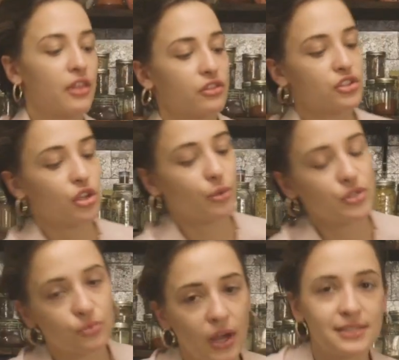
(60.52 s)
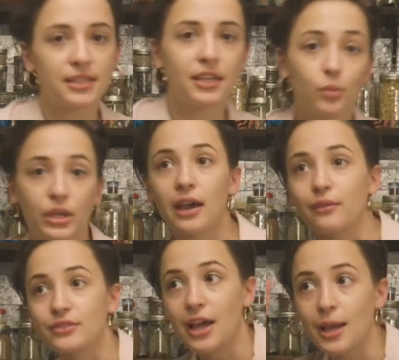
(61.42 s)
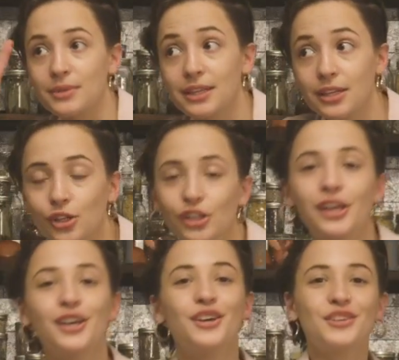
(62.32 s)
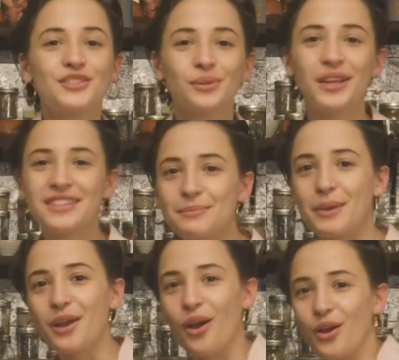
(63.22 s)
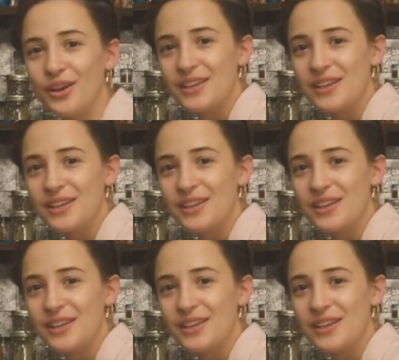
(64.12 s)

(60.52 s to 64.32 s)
that the dough is rising and we have time to kill. So let's make our